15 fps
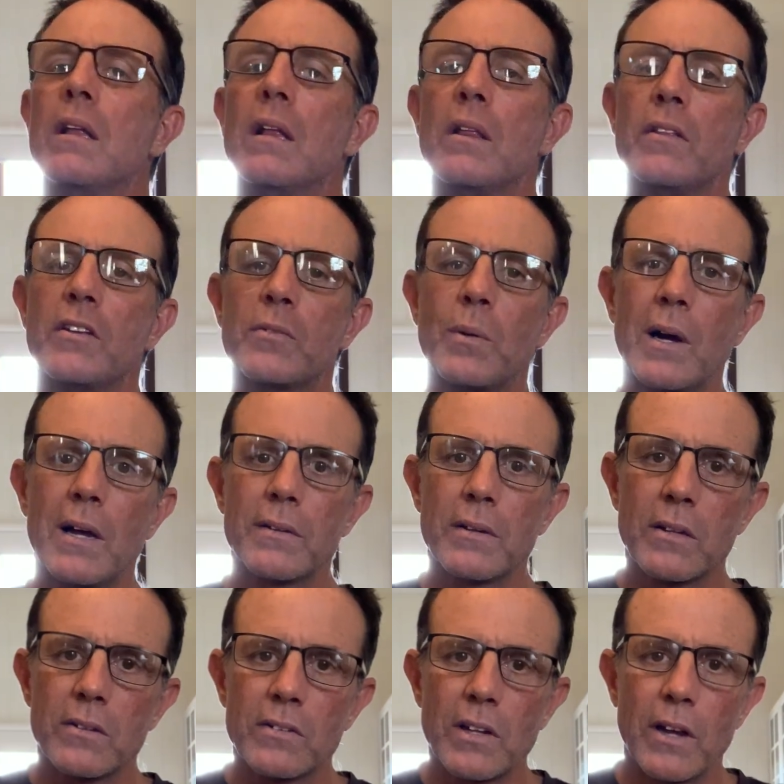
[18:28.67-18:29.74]
this one,
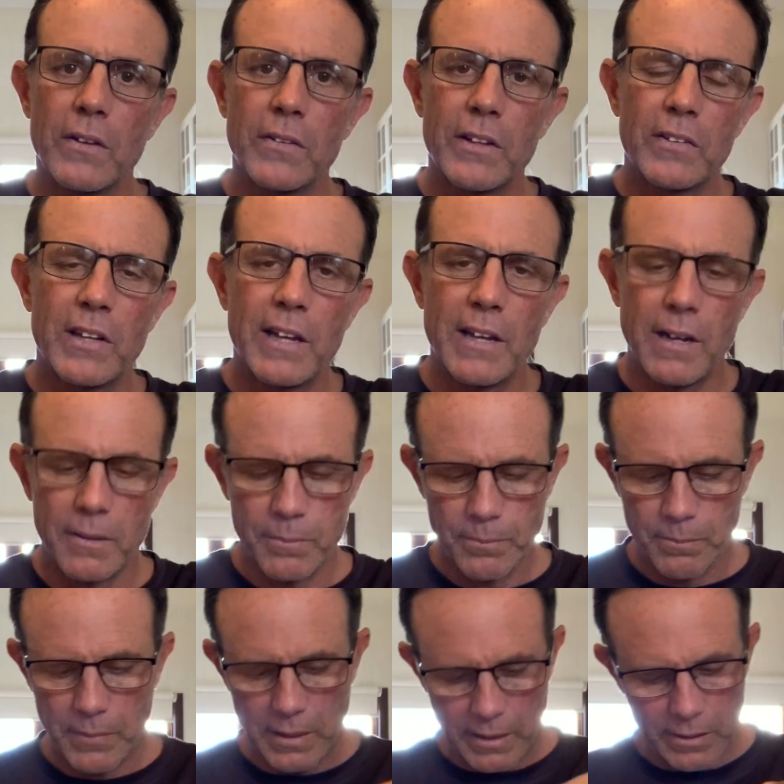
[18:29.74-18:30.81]
so this here
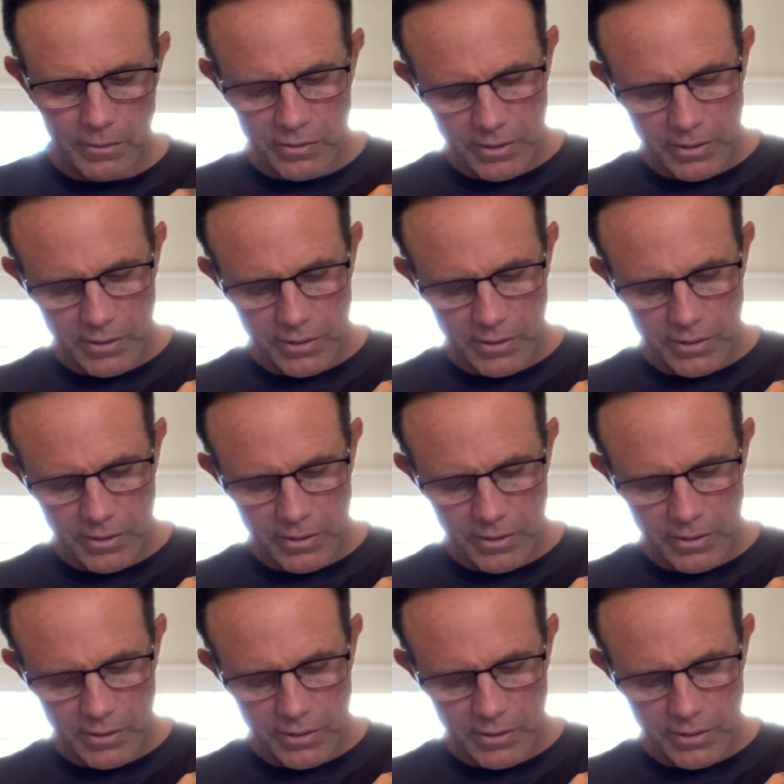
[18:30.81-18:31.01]
is